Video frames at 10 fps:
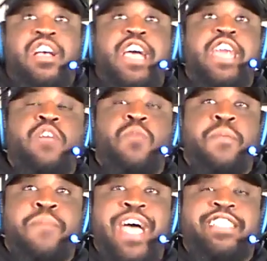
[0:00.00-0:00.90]
And then
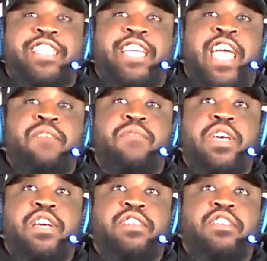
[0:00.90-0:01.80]
when Magic came
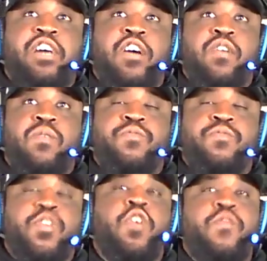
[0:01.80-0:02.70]
in,
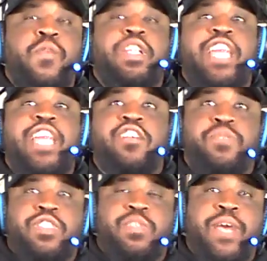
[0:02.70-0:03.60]
from a Laker
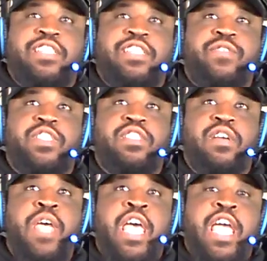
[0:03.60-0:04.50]
perspective and
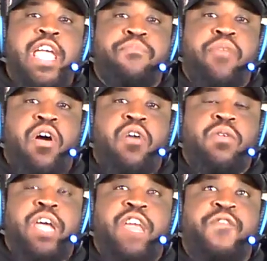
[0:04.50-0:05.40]
stuff, he brought
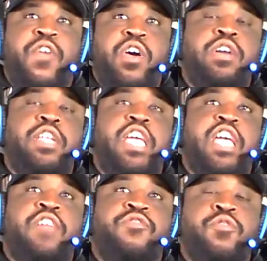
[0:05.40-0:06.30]
fun,
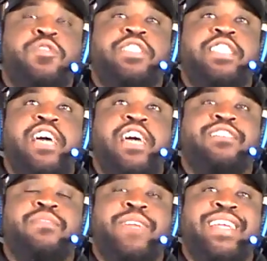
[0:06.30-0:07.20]

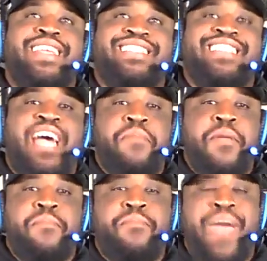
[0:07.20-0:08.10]
enthusiasm, and
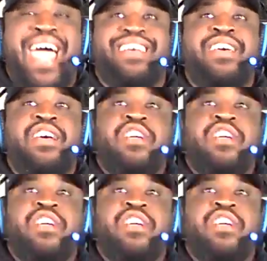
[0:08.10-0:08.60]
excitement back to the